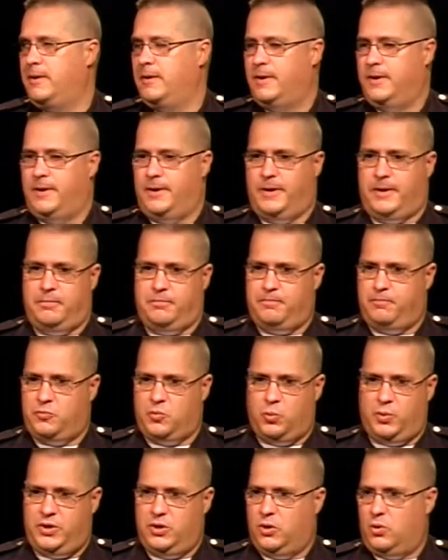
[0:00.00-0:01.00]
Um,
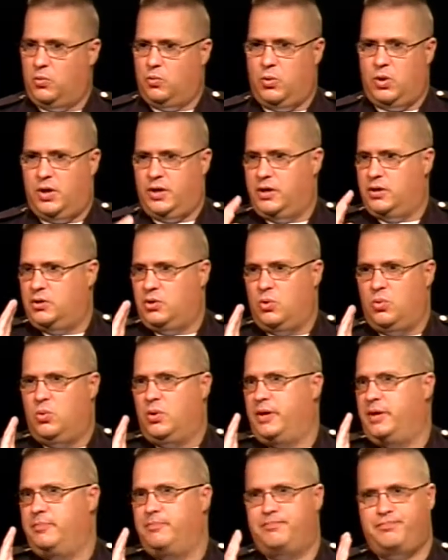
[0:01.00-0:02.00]
we don't want it
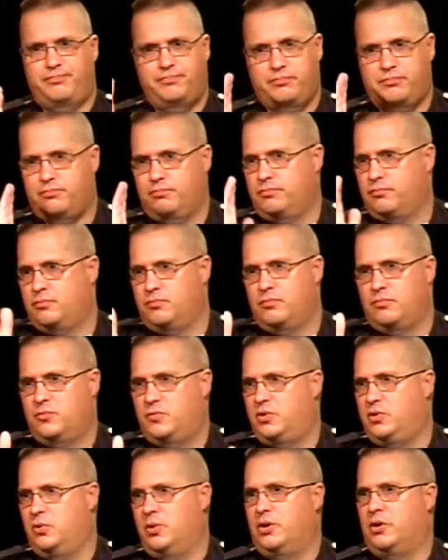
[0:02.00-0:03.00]
going
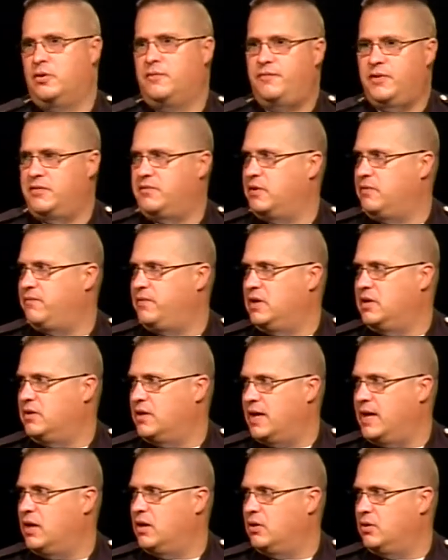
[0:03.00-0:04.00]
250 feet
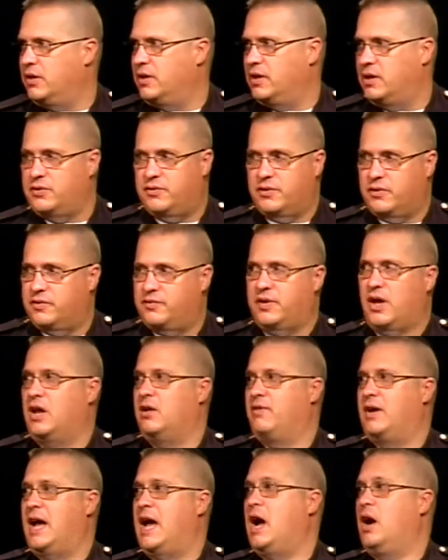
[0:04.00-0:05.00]
down and into the side
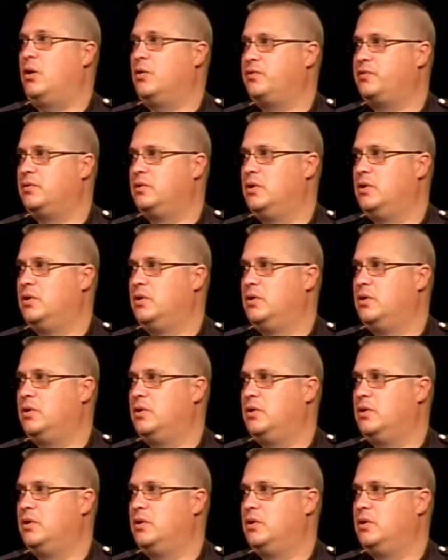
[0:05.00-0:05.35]
of a house.